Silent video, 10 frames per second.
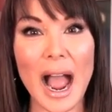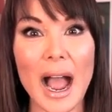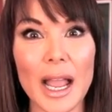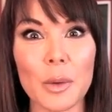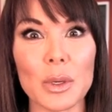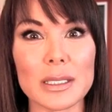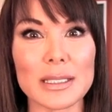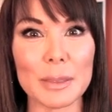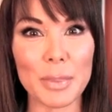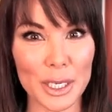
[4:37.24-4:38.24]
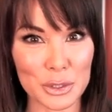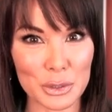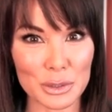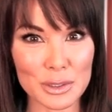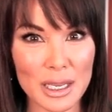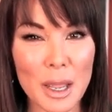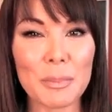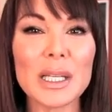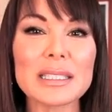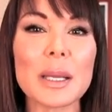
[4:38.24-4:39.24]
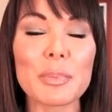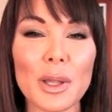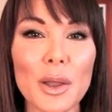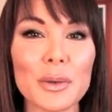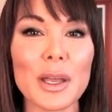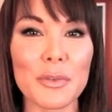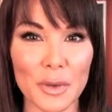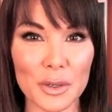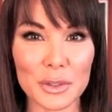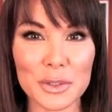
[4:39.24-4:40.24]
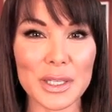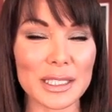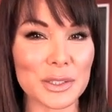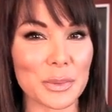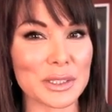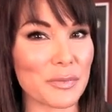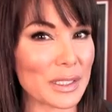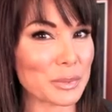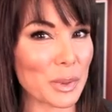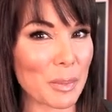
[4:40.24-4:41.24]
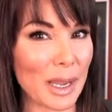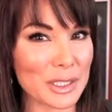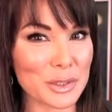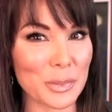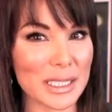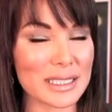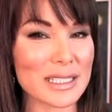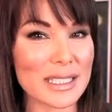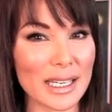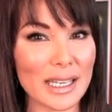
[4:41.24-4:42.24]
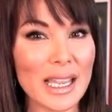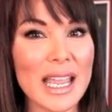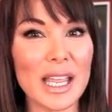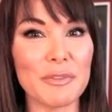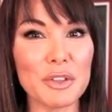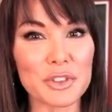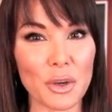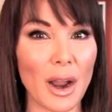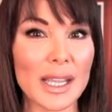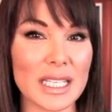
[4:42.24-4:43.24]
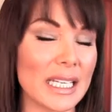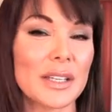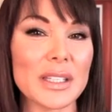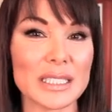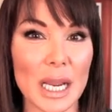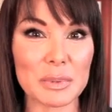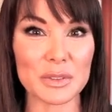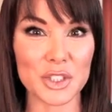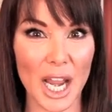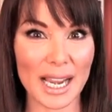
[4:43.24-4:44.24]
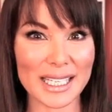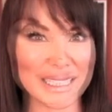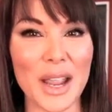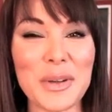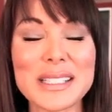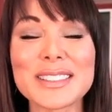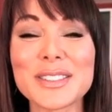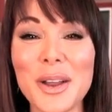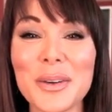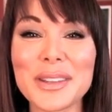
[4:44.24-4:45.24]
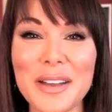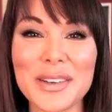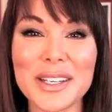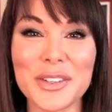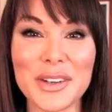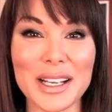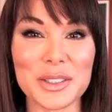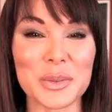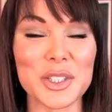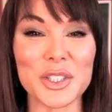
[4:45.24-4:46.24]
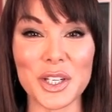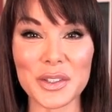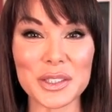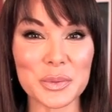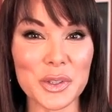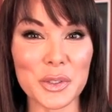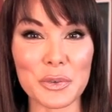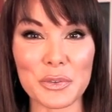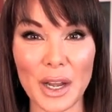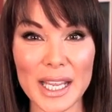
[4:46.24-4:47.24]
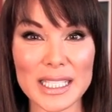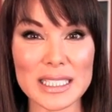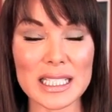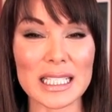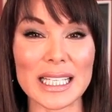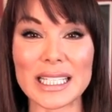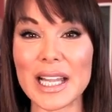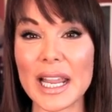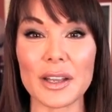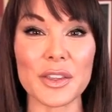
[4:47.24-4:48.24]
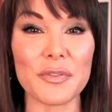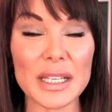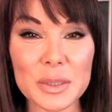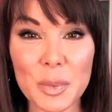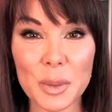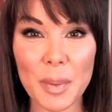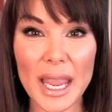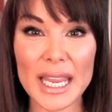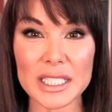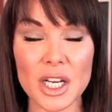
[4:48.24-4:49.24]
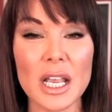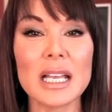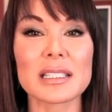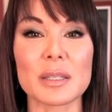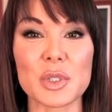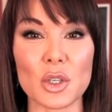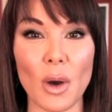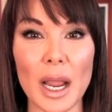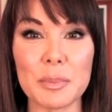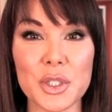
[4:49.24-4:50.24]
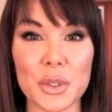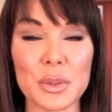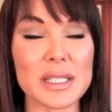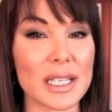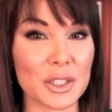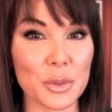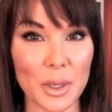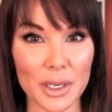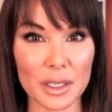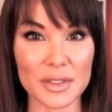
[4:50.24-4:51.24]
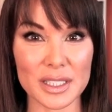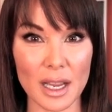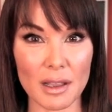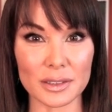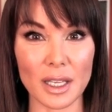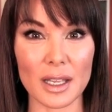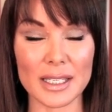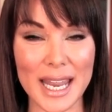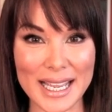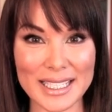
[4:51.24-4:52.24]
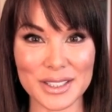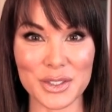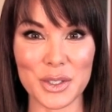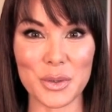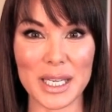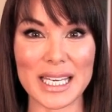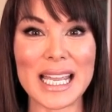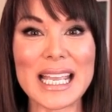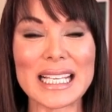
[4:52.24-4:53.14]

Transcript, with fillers: I wanna see pictures. Please upload a photo to the S O S Facebook page so we can see if you've tried any of these types of jackets. I would so love it if you guys would share this with your friends, click like on the Facebook page, subscribe to sanctuary of style dot net so you can